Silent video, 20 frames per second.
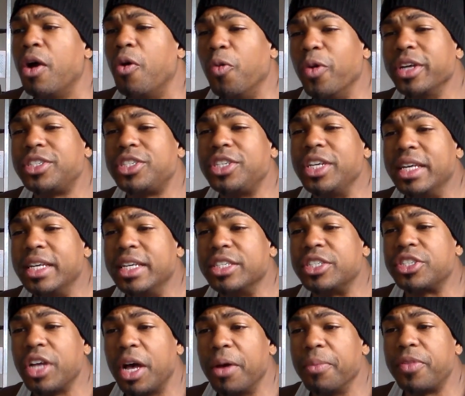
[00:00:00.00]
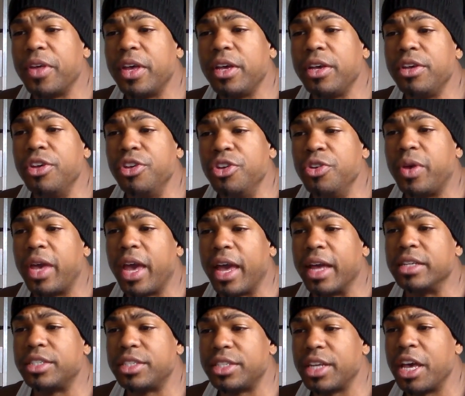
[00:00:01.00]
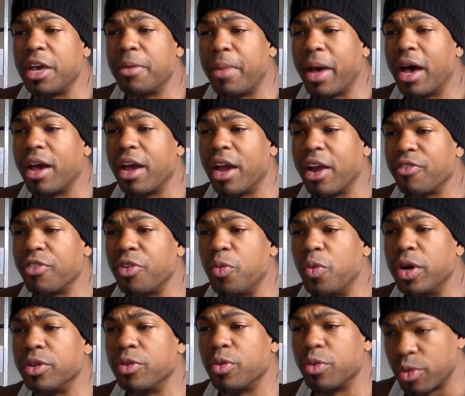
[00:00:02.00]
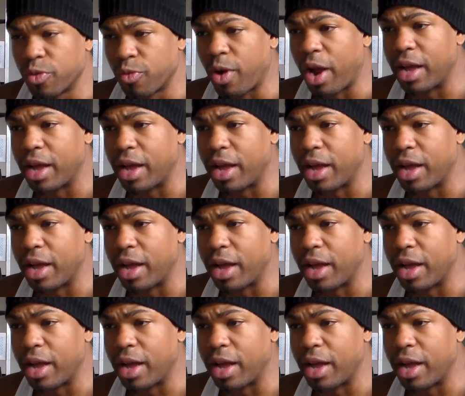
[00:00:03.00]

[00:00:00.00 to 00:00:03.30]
which is something you can't say about everyone on the